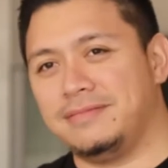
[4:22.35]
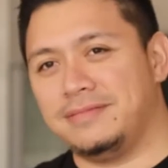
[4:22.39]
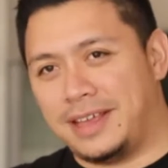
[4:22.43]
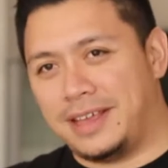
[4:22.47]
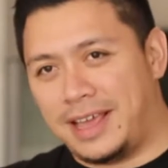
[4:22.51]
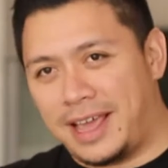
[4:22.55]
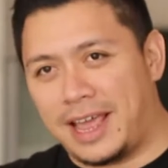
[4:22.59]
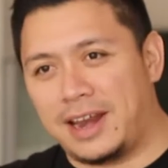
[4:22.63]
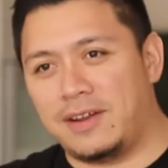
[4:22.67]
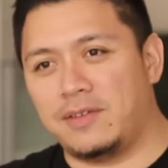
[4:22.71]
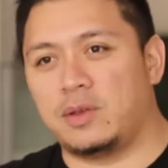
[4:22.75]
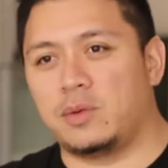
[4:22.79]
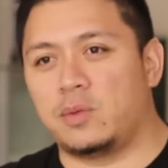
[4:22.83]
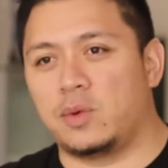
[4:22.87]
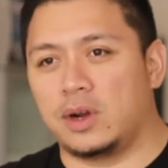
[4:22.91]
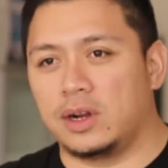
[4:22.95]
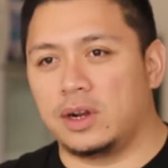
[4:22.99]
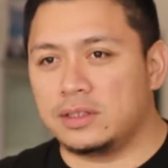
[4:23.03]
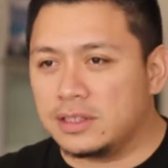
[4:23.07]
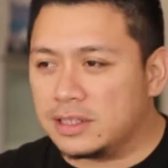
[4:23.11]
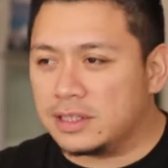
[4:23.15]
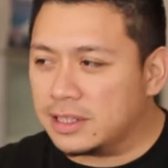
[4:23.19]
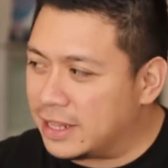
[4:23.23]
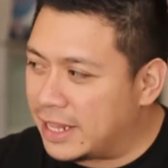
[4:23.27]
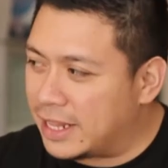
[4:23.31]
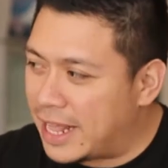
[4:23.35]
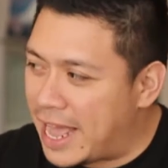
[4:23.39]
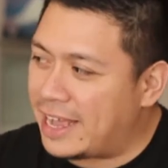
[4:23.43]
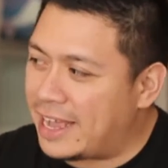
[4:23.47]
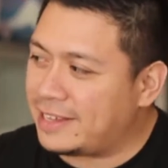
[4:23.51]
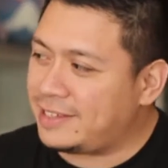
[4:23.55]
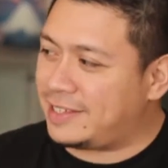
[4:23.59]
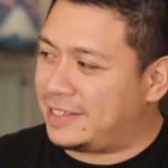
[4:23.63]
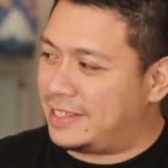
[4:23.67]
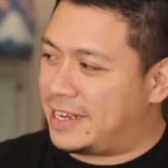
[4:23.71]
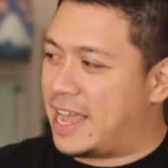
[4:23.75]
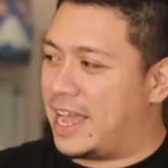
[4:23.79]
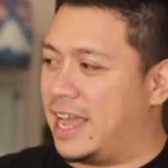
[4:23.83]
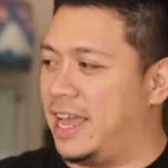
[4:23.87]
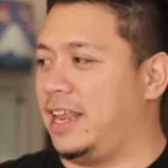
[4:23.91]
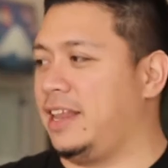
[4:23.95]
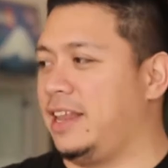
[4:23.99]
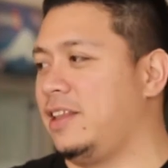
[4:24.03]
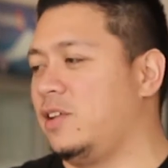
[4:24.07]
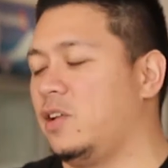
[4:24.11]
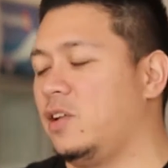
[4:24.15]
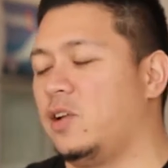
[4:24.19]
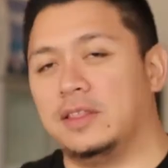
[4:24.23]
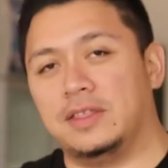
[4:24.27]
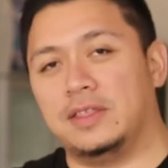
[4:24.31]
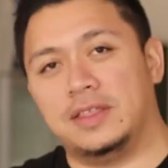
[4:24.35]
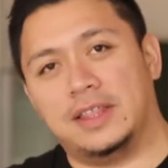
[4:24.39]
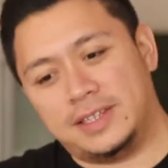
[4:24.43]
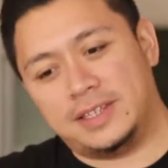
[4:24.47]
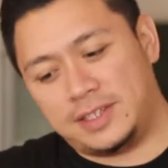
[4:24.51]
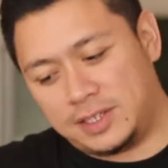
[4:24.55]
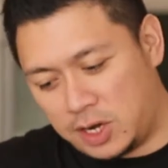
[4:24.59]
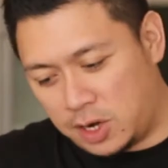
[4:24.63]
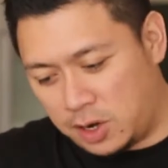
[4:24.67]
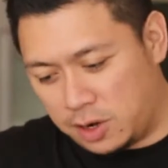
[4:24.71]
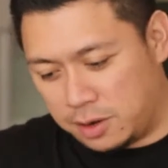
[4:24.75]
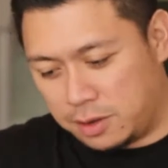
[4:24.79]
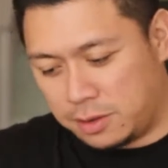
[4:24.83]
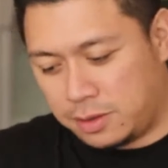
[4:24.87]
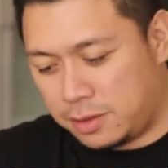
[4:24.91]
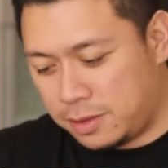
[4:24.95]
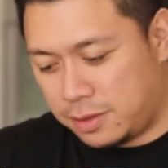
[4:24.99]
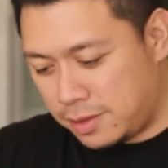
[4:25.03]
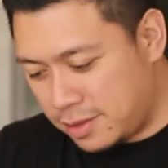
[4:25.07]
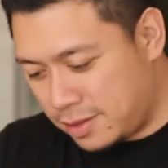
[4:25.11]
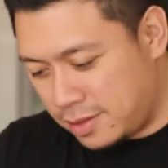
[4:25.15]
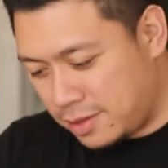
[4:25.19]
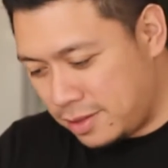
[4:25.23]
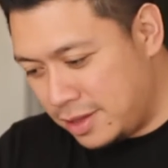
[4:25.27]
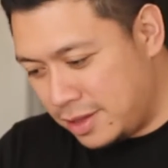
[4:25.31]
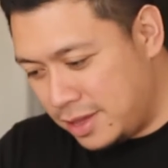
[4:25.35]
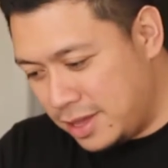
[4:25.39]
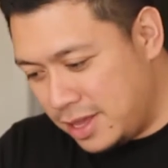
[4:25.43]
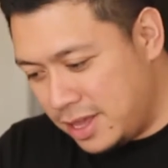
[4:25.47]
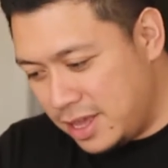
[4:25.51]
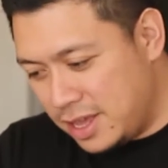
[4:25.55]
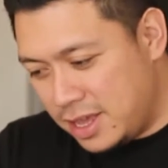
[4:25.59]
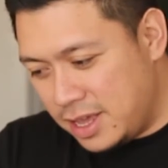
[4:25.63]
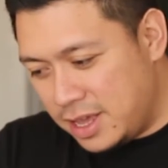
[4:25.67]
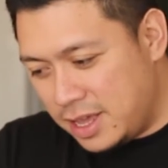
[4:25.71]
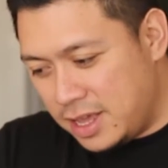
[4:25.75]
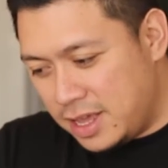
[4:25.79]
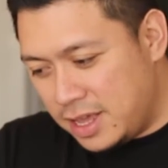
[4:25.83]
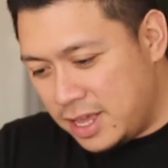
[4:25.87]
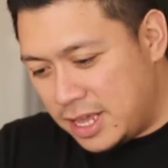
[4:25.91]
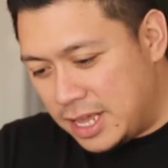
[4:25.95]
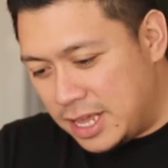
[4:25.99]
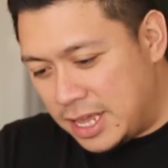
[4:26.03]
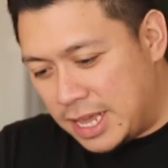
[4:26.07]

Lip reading: End of the world, last night on this earth. Mm-hmm.